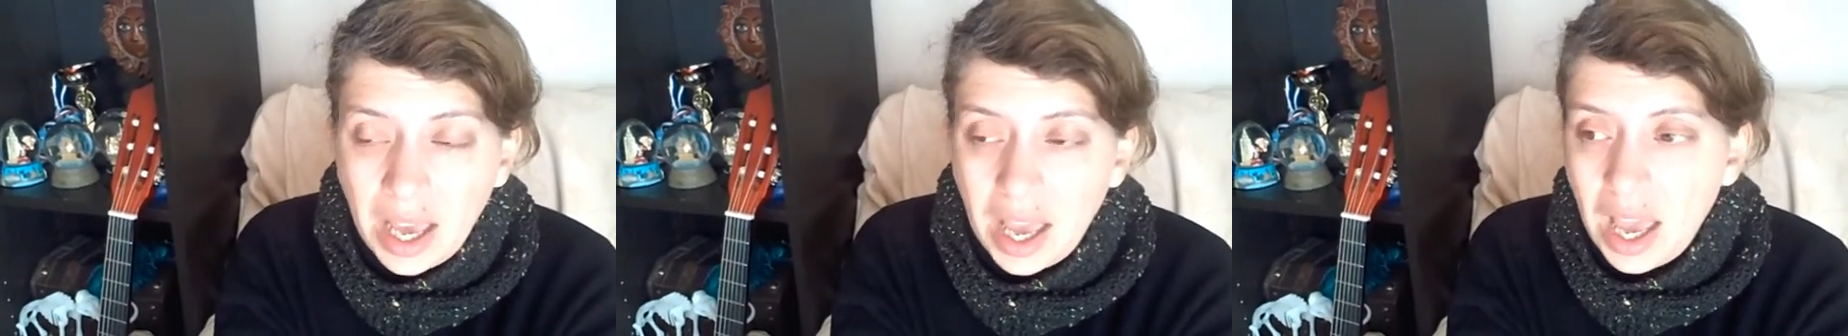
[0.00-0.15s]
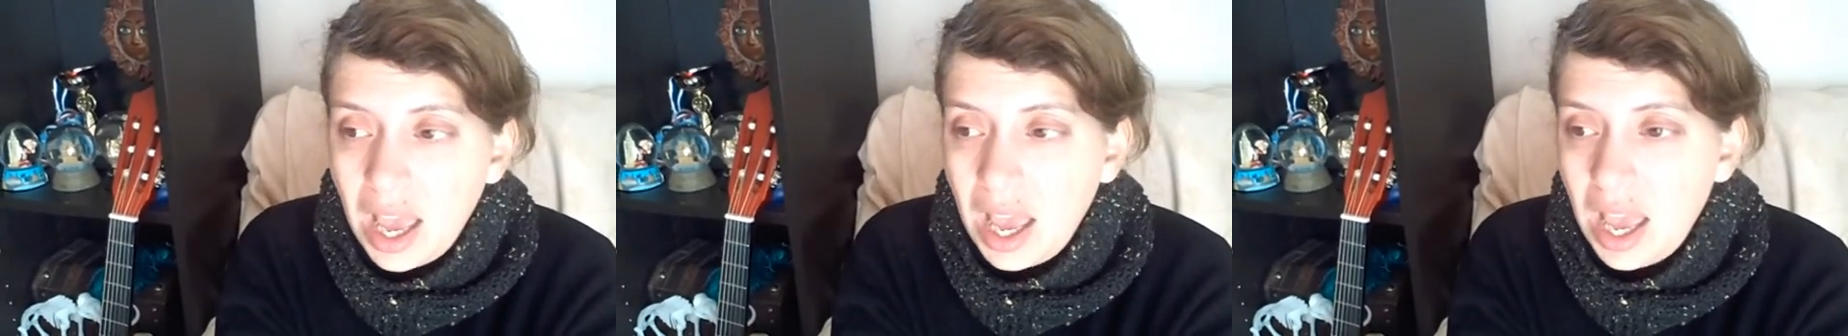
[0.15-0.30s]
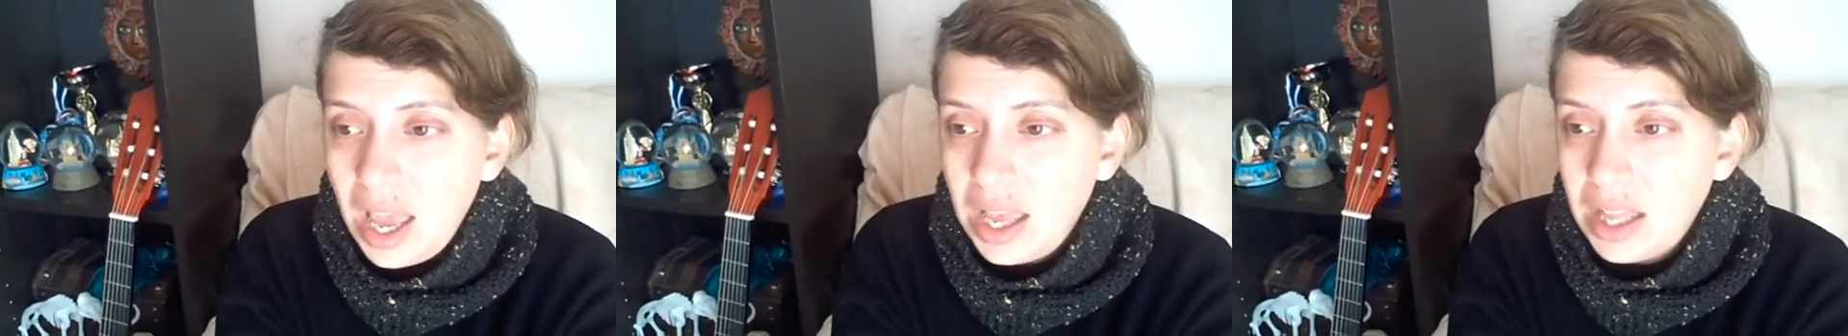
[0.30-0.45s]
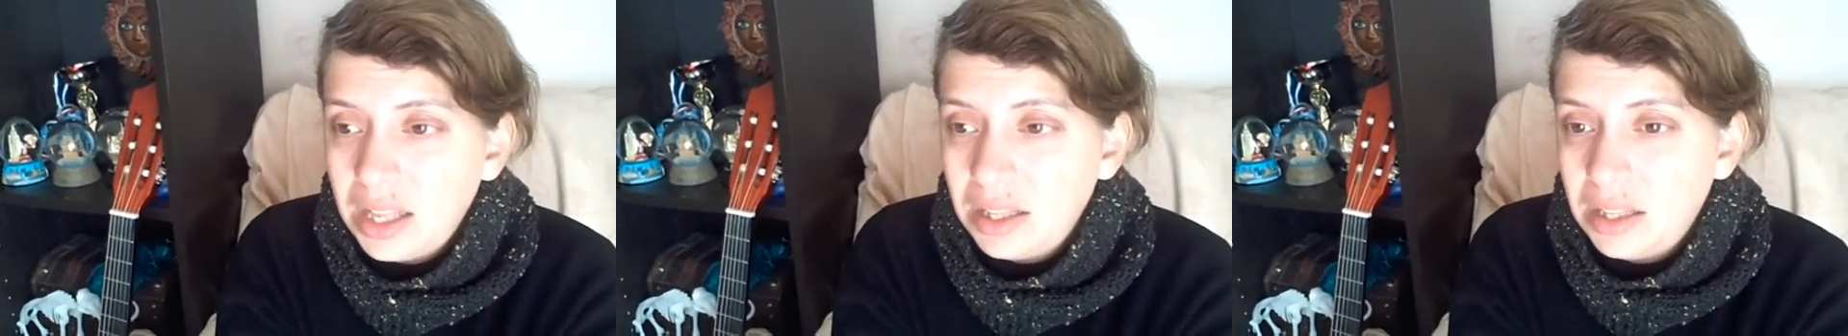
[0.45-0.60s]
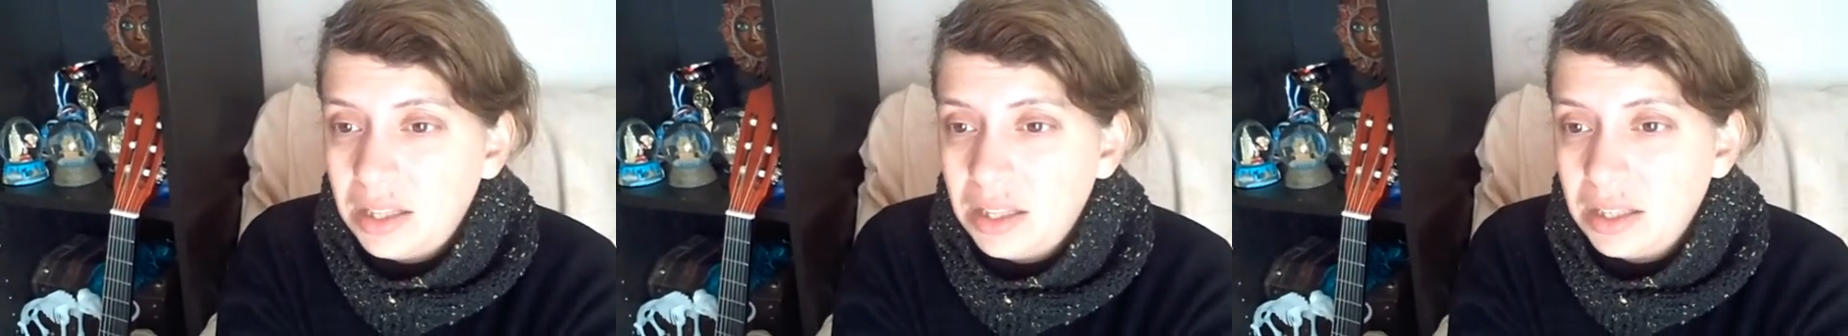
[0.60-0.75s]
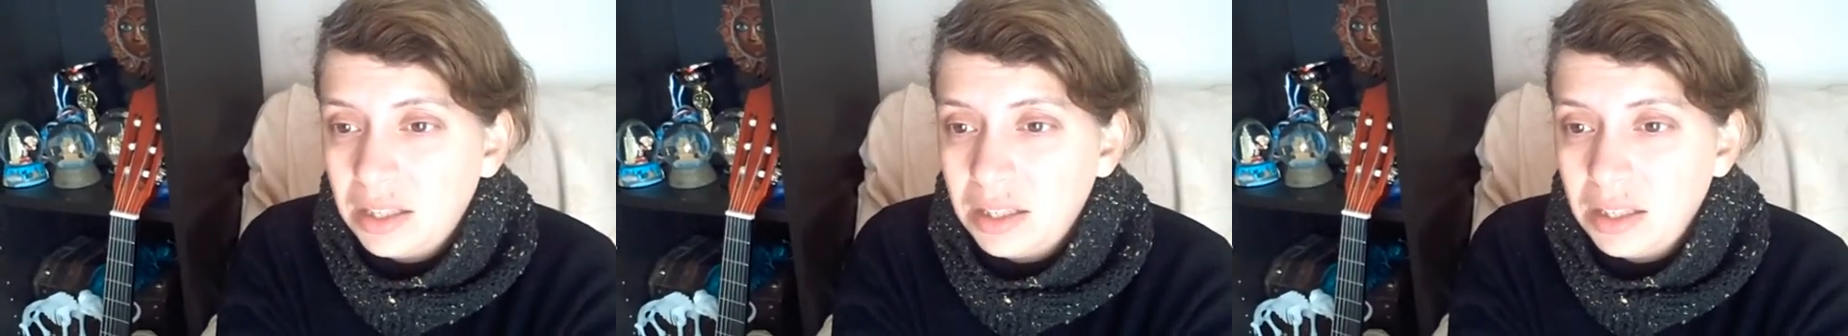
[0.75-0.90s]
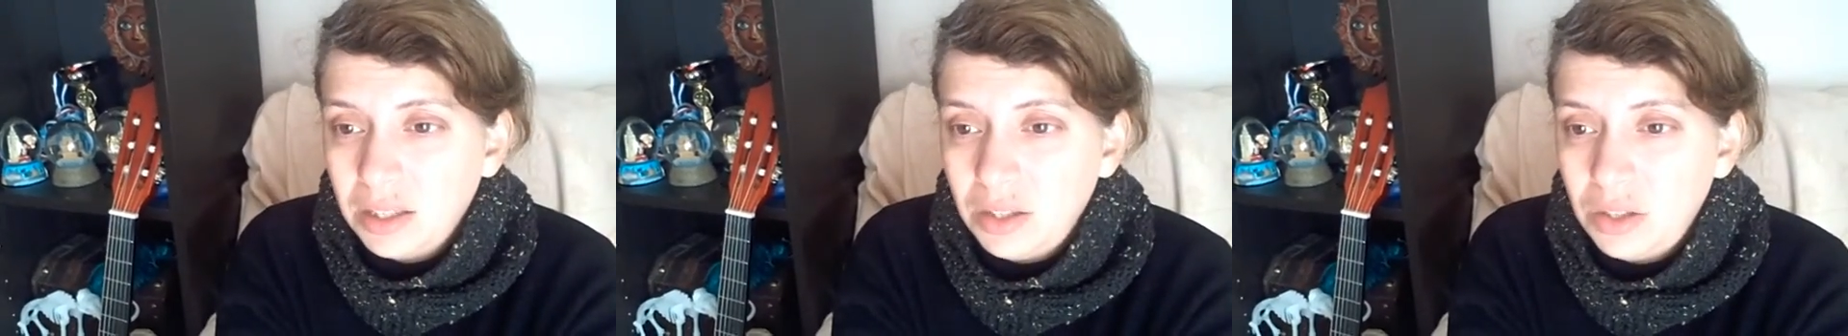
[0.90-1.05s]
and
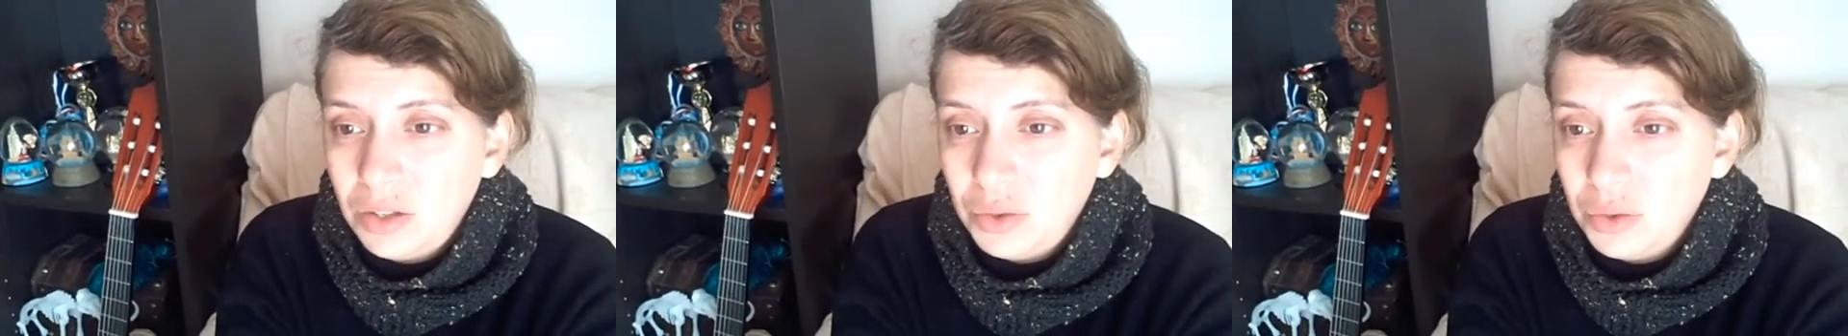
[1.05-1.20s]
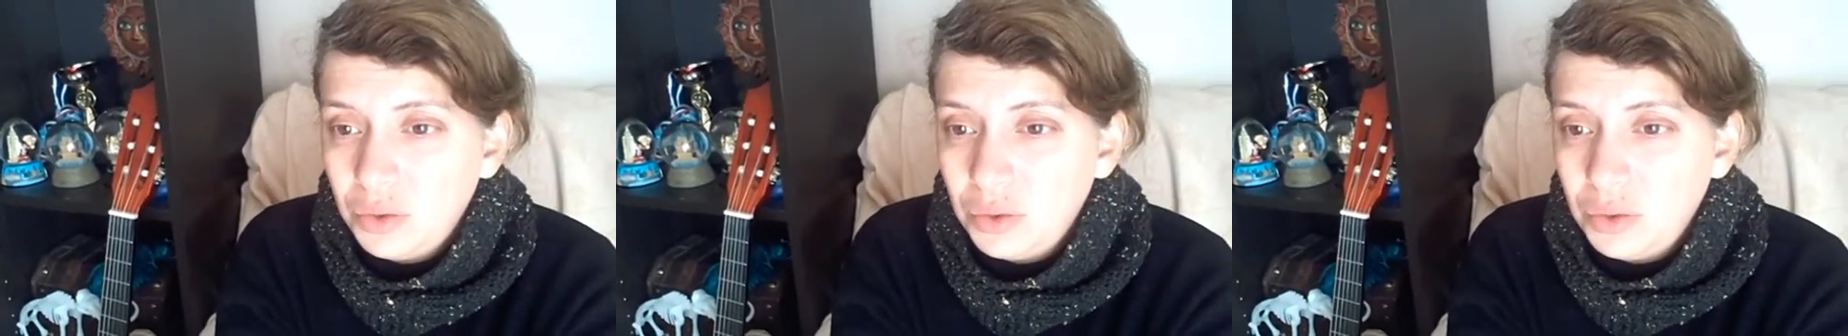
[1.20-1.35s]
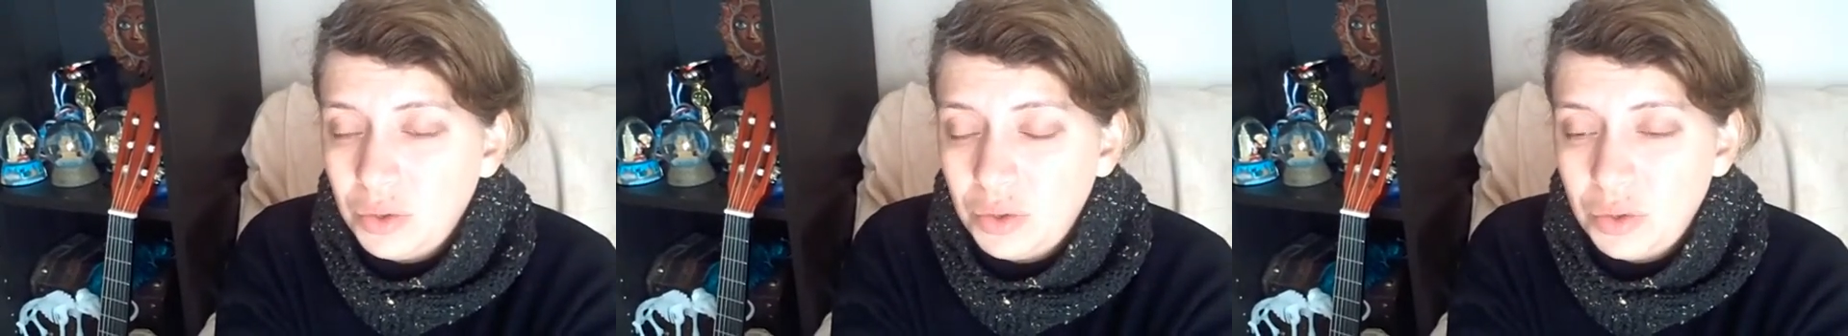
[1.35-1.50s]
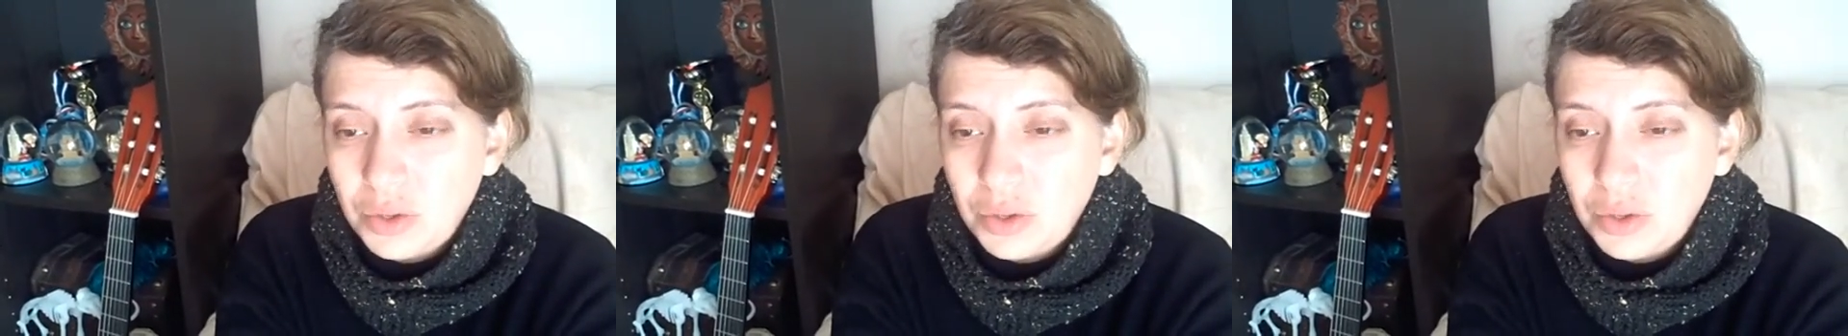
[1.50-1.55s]
you